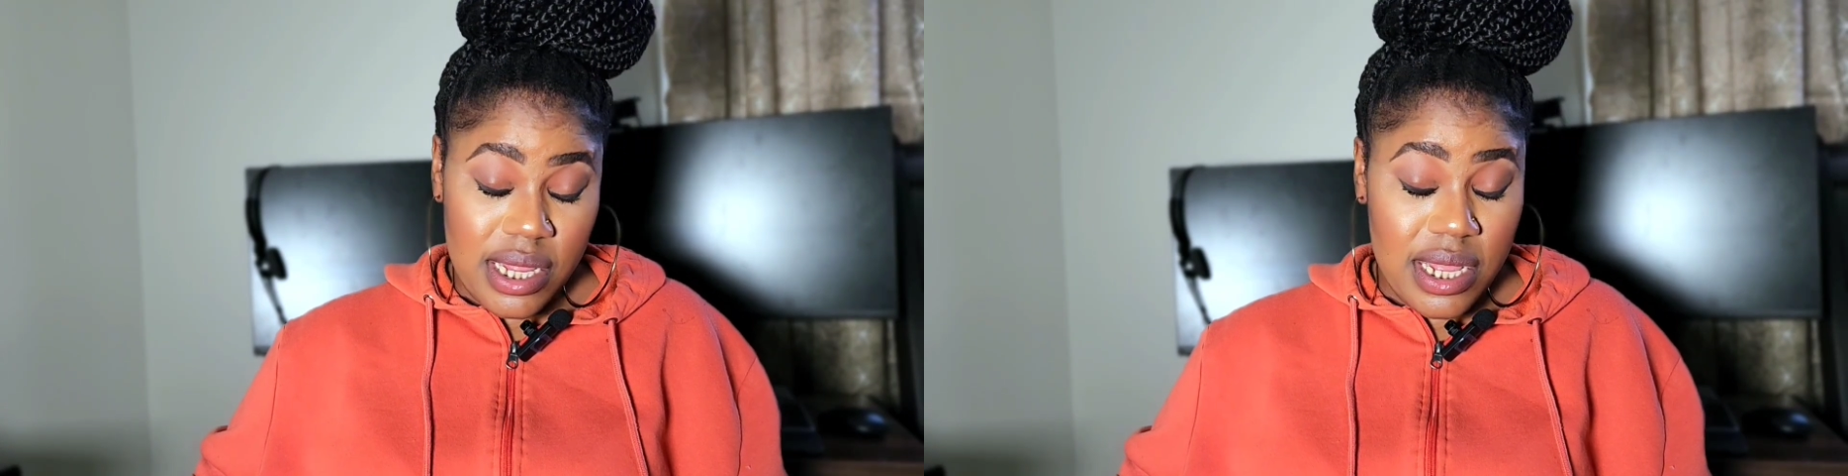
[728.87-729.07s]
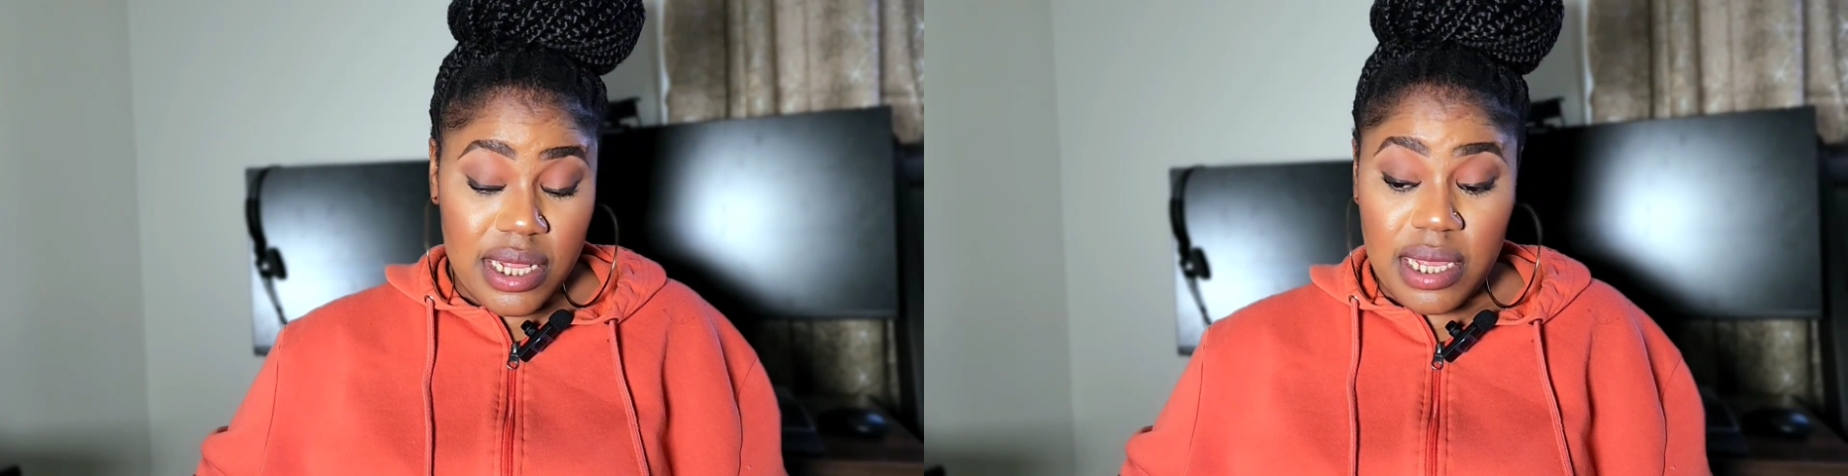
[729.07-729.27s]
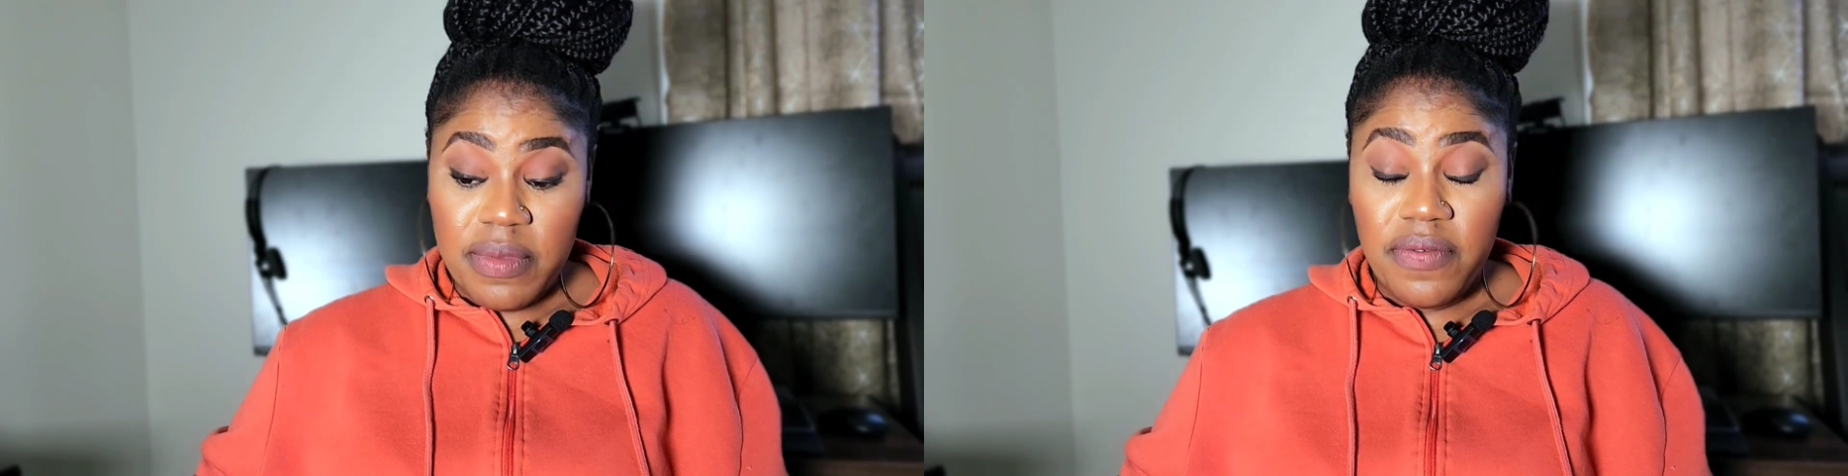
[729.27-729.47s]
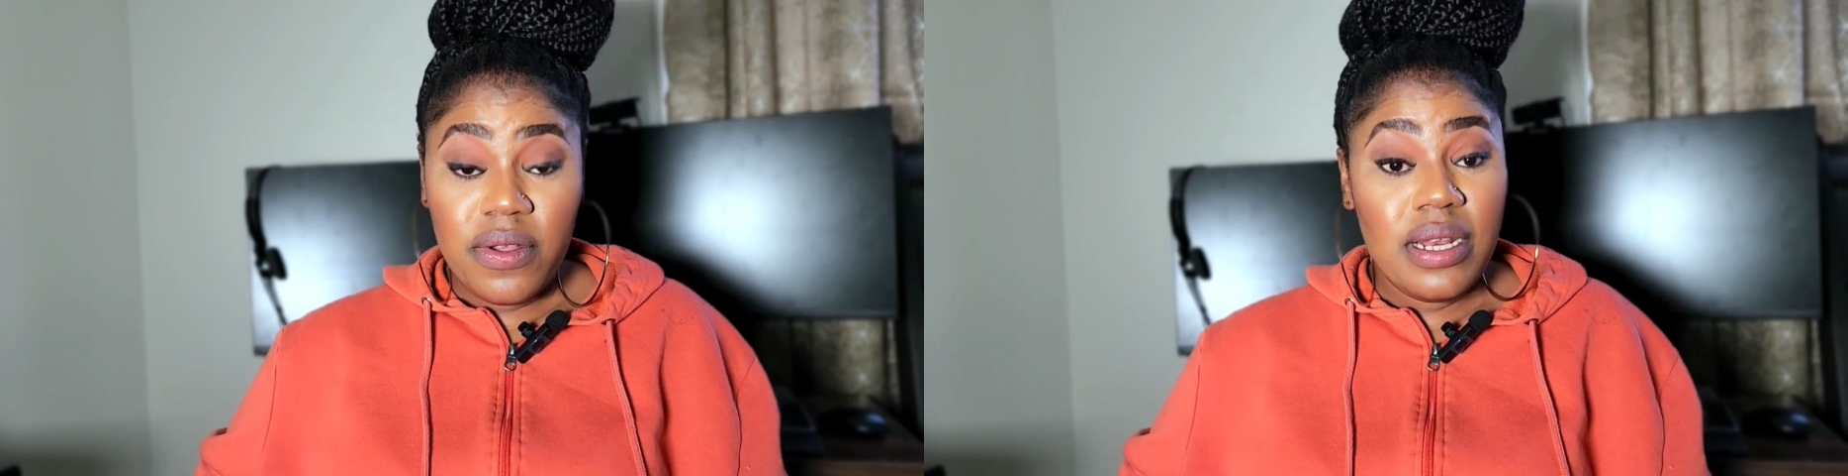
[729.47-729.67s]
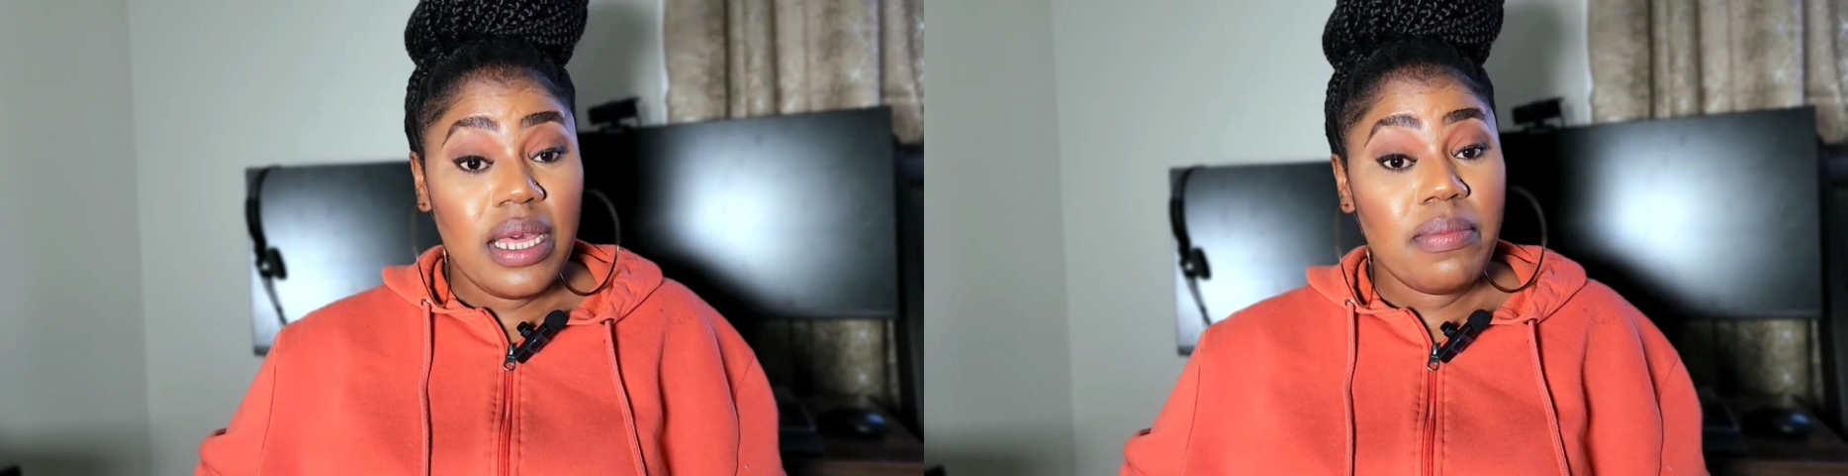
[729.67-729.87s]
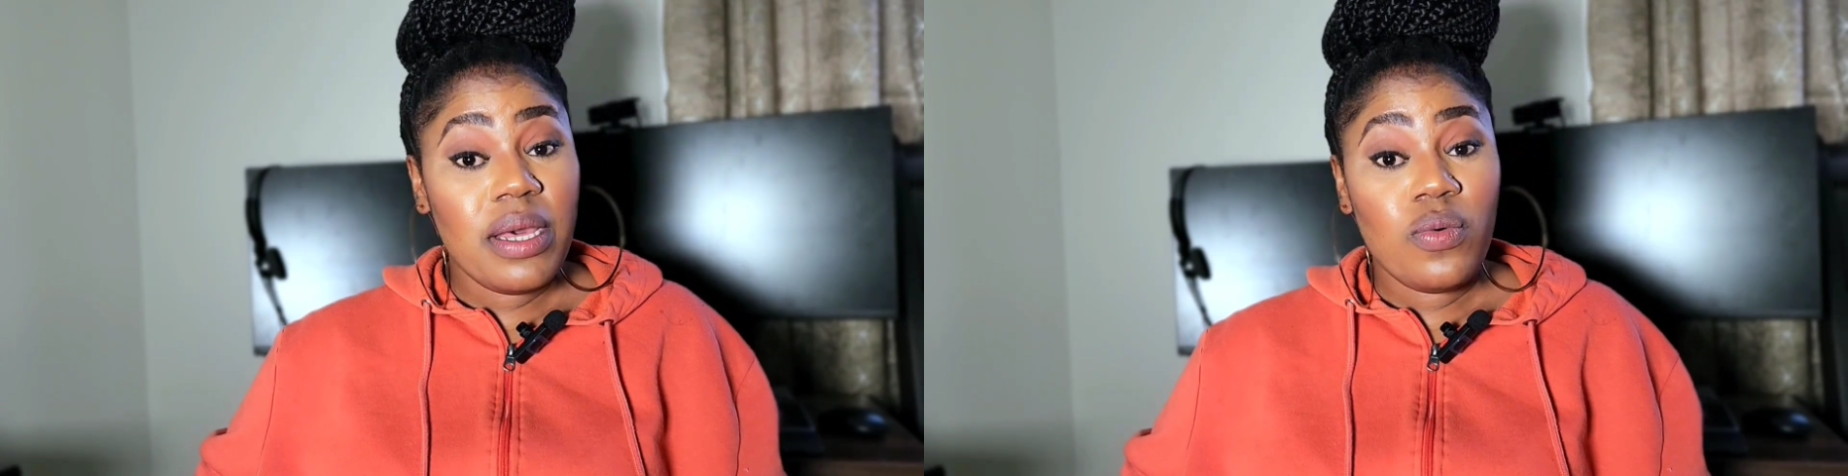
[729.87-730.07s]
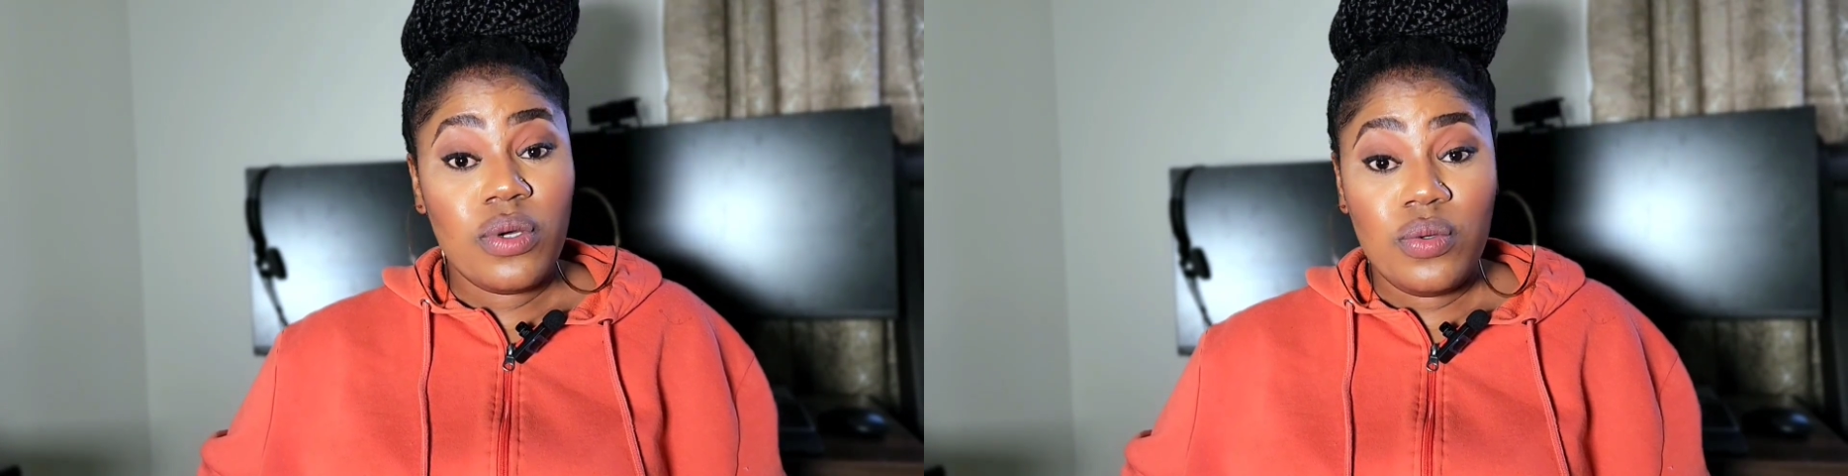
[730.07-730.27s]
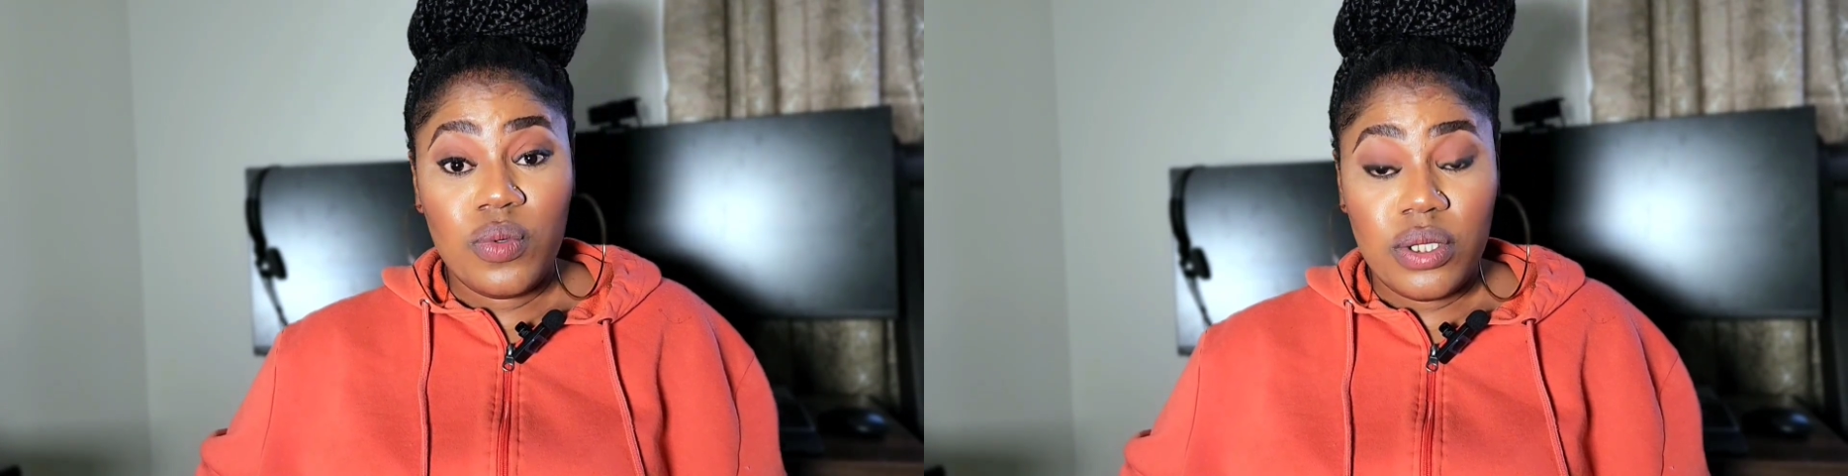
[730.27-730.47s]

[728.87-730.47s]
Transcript: that time it felt like my world